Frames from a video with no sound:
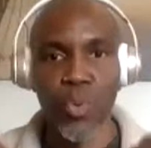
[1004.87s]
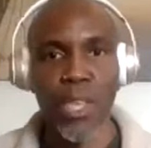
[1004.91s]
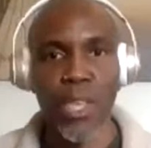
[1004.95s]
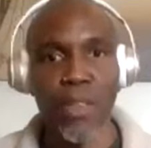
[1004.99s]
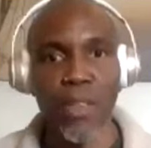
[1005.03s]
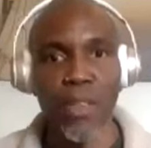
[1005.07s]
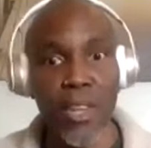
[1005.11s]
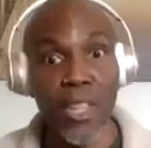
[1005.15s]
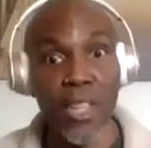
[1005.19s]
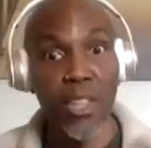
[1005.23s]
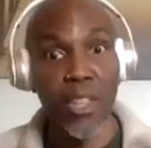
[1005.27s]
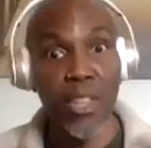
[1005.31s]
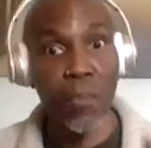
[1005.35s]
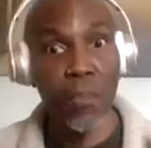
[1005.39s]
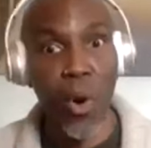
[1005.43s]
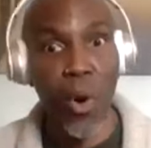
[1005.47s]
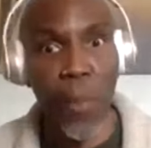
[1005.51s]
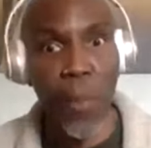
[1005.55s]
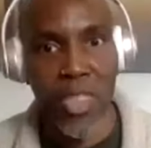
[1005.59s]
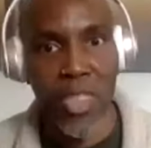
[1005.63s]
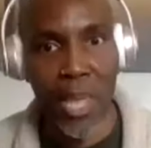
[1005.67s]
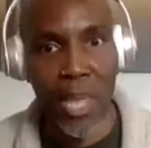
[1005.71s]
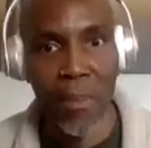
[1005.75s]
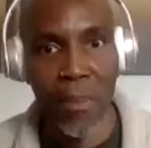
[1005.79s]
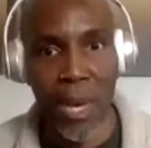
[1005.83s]
So even in the
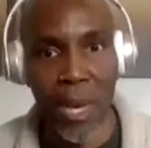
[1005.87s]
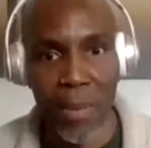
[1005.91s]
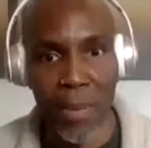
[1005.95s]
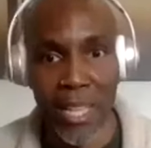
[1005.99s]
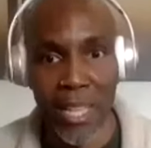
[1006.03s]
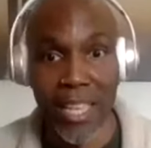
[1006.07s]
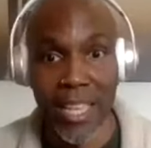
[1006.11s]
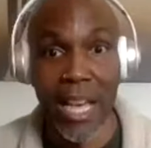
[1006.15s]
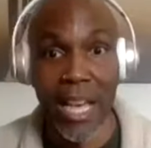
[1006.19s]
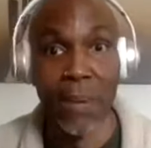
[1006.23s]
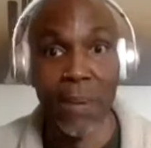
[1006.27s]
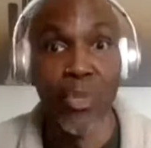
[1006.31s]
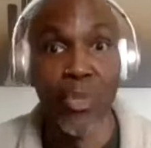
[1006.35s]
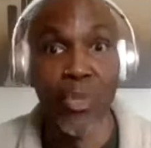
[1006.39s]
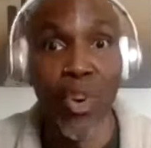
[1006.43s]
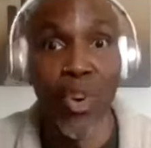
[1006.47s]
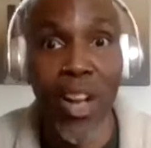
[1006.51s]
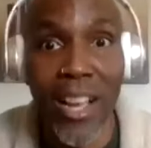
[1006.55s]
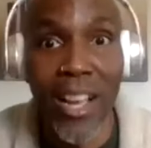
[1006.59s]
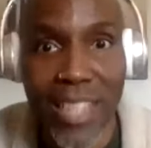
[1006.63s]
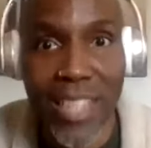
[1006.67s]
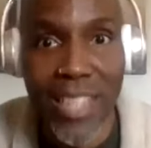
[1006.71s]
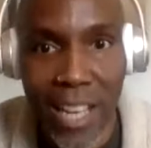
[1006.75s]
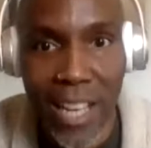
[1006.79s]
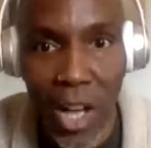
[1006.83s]
moment, they might be like, I'm
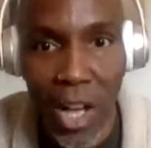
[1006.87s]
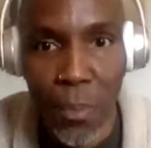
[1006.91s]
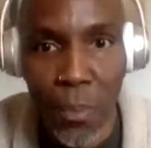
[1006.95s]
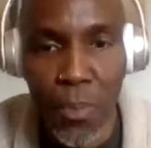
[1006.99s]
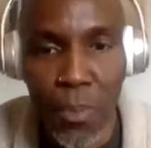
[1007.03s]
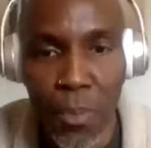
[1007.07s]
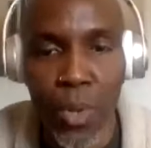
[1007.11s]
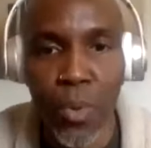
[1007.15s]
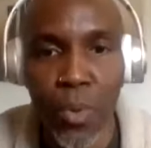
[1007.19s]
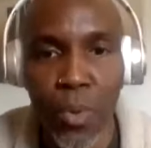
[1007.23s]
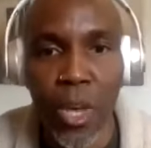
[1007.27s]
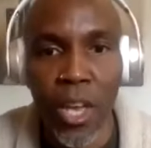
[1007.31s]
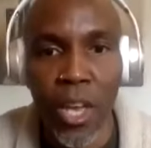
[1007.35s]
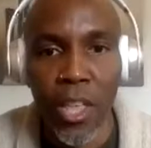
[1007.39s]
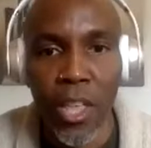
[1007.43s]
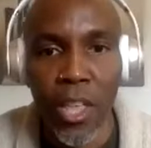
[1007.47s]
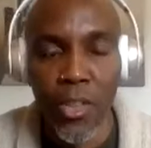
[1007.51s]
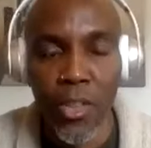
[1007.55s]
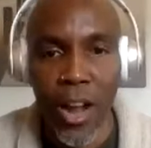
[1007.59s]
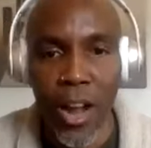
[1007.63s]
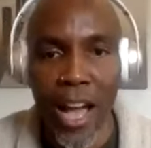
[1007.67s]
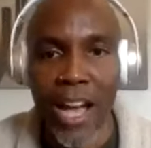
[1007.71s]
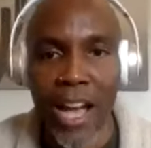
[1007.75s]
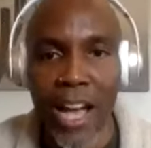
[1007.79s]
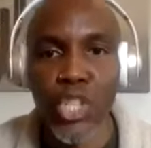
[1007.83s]
trying to help you. Mm.